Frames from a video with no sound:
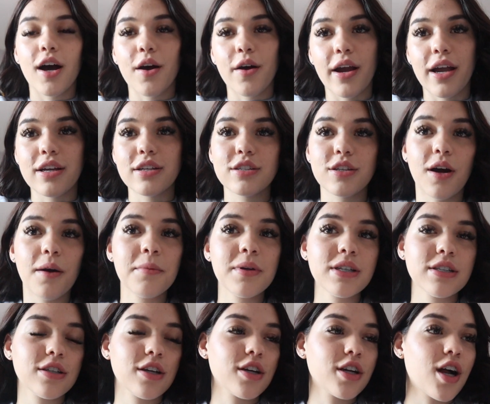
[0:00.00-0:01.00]
Okay, so I'm going
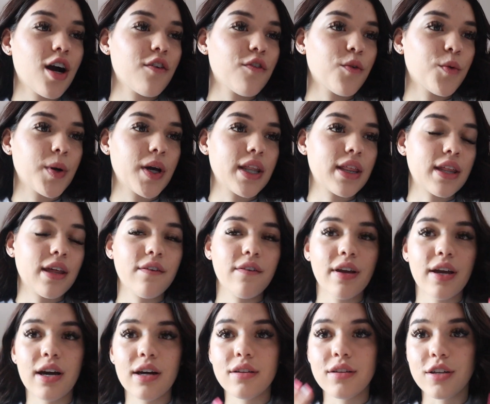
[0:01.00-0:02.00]
to start off with
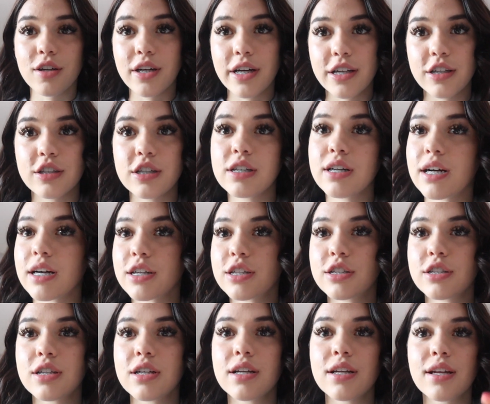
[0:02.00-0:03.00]
giving a little
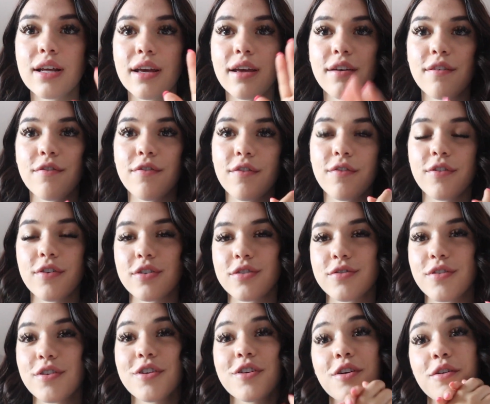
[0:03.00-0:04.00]
introduction if, first
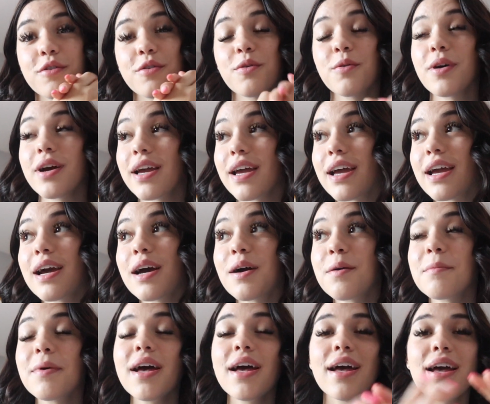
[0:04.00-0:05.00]
of all, you don't know who I
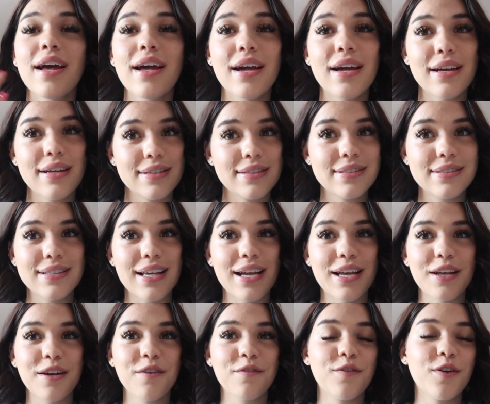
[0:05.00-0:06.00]
am, and
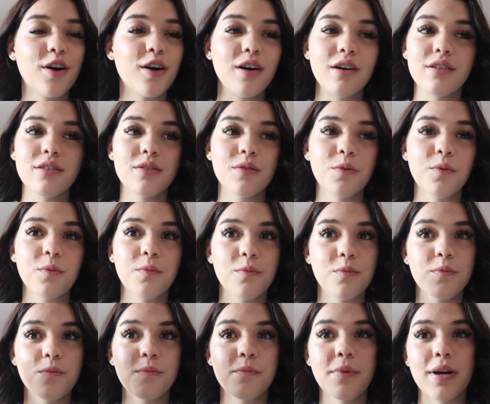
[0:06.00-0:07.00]
second of all,
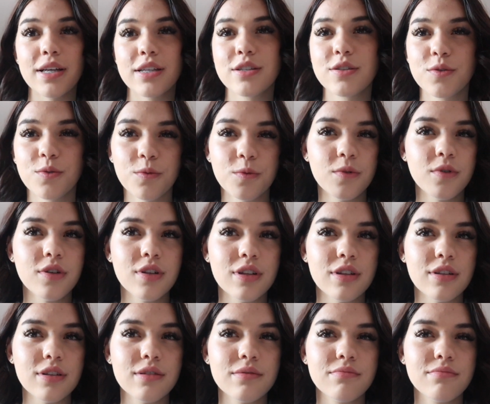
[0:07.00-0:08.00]
my
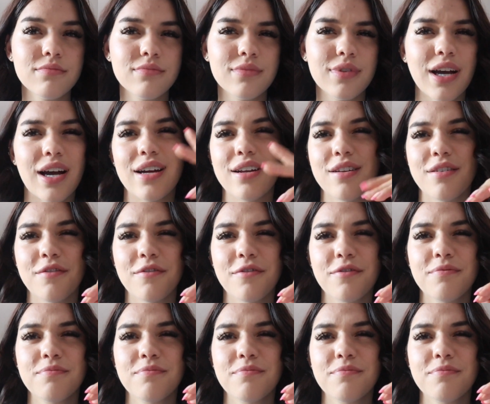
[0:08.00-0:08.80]
school kind of